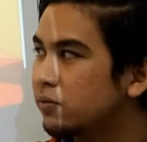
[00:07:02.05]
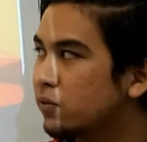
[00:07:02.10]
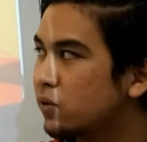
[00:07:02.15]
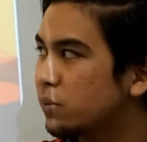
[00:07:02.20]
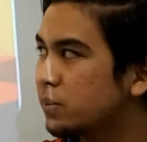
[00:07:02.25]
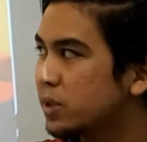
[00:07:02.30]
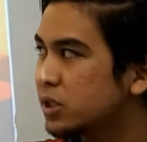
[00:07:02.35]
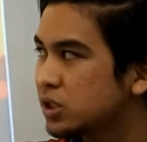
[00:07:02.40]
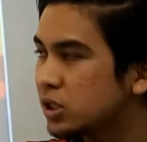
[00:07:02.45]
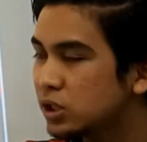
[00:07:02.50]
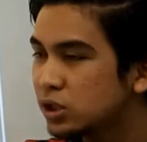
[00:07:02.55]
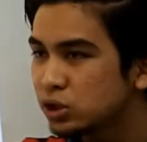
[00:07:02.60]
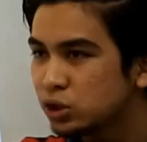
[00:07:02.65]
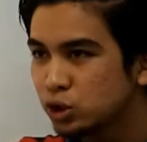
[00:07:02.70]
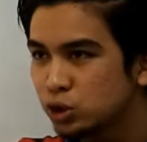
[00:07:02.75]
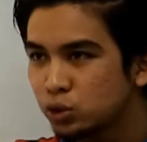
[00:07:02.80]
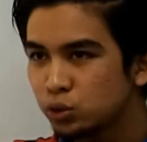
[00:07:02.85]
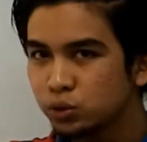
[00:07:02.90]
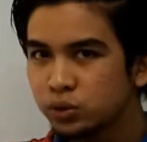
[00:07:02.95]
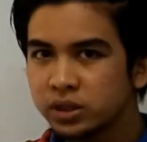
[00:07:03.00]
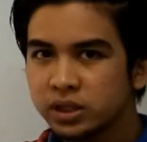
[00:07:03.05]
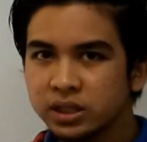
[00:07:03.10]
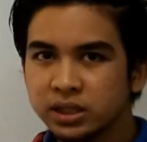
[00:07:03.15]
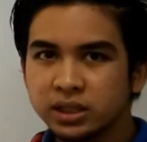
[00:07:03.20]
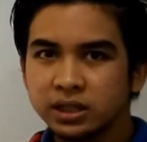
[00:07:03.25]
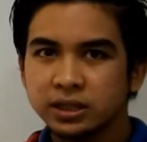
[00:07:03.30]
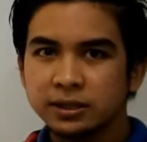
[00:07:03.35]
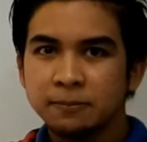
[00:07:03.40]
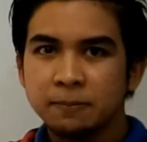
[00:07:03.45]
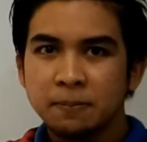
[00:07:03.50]
information through
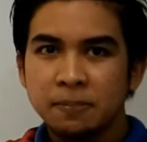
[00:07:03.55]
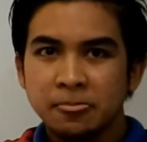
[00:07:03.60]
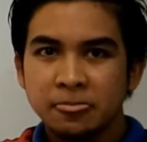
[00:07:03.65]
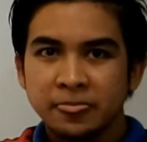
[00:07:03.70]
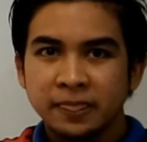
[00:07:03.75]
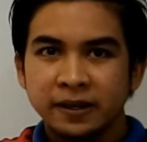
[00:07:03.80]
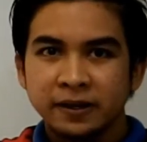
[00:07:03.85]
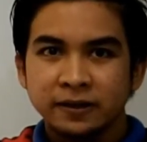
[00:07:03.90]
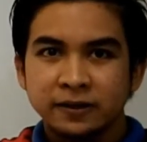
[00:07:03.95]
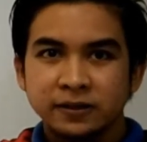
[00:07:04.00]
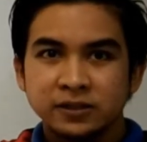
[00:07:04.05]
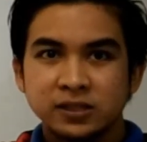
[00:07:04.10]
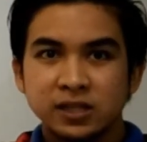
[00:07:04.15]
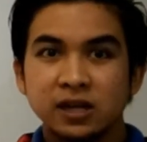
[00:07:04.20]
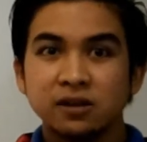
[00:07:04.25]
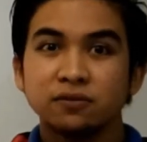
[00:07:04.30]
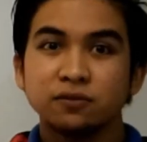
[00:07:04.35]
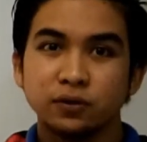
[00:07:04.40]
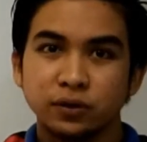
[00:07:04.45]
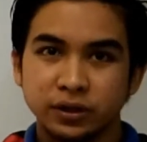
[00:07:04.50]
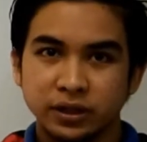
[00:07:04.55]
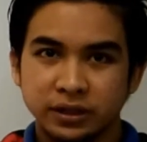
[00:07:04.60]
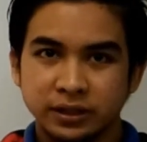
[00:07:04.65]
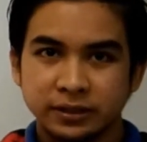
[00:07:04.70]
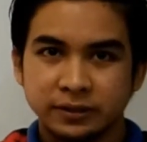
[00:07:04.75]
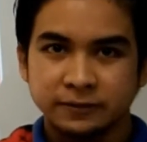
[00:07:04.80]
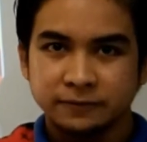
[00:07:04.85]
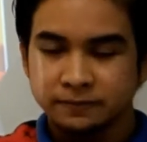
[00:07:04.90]
the cell phone.